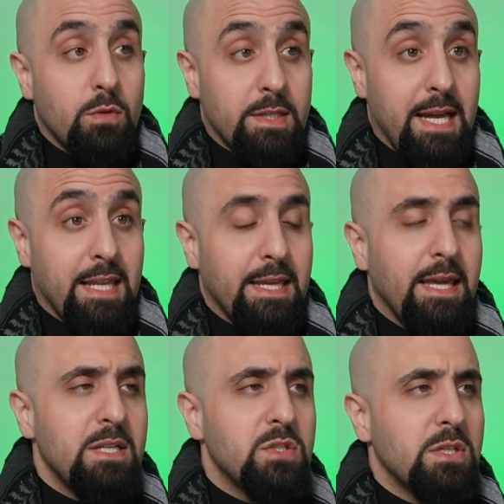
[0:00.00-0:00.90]

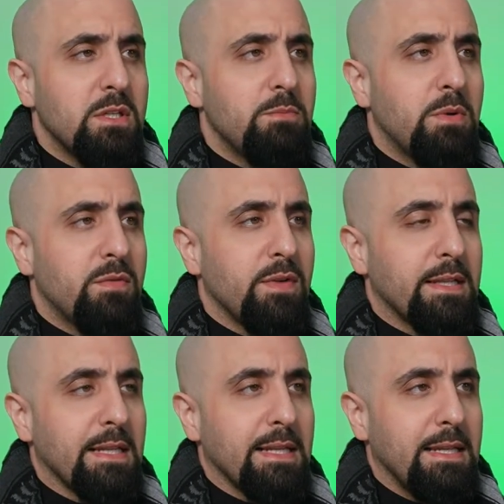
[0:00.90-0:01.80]
retaliation,
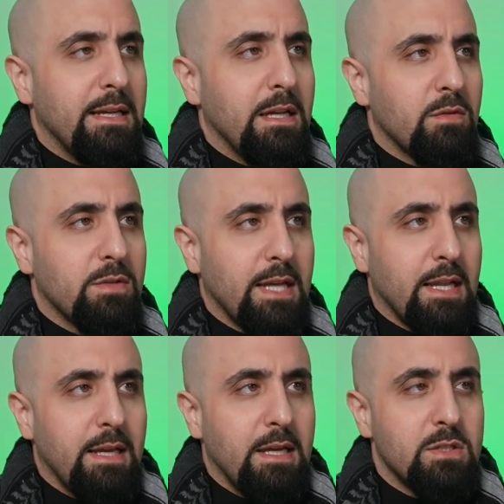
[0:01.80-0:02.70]
perfectly legal
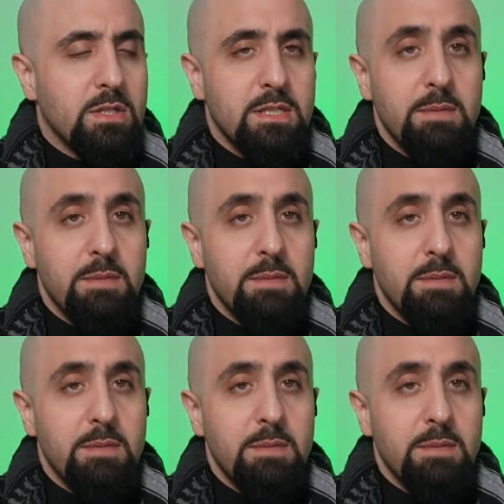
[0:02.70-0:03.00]
retaliation,